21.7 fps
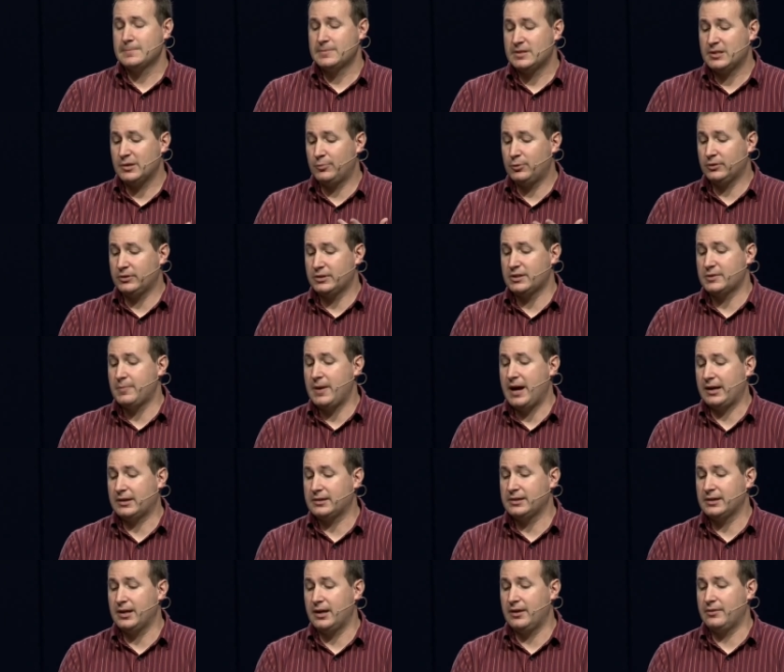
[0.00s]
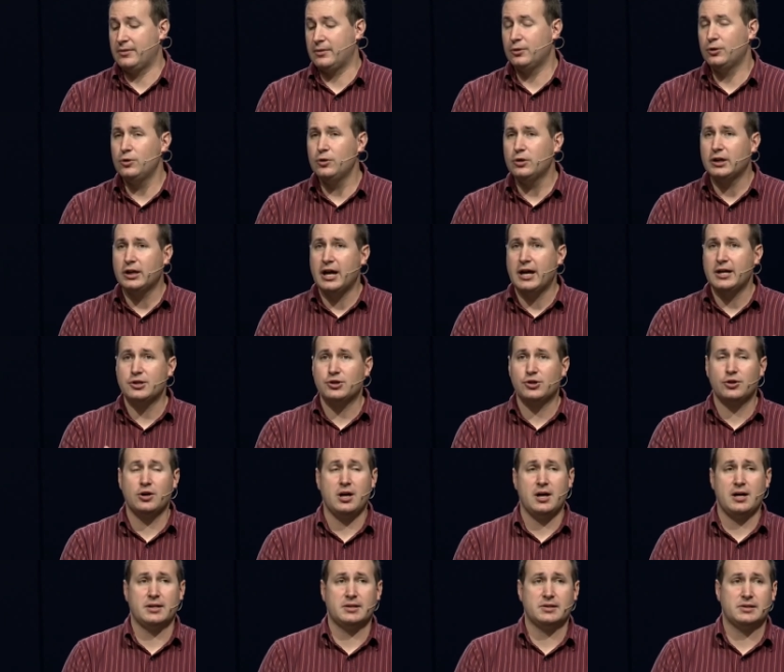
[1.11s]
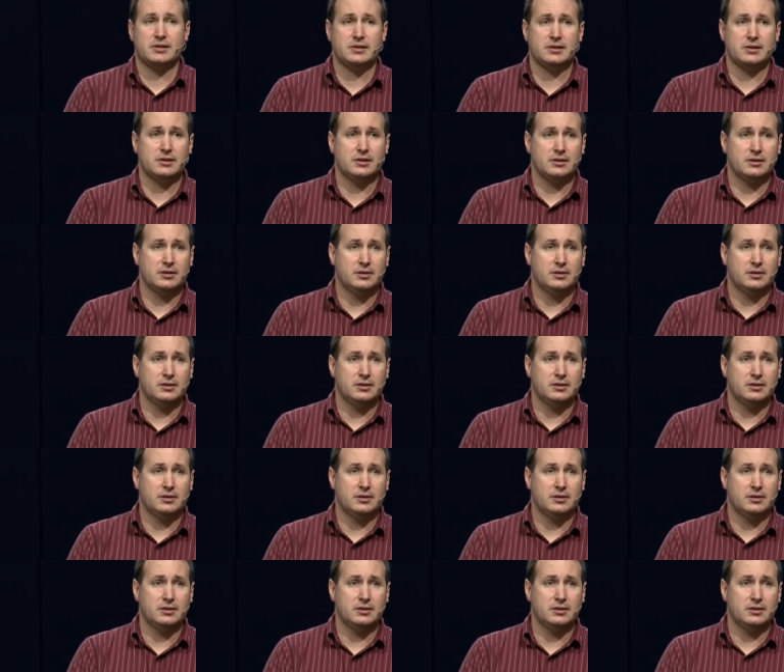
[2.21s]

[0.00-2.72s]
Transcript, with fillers: to put this back together? Who can I trust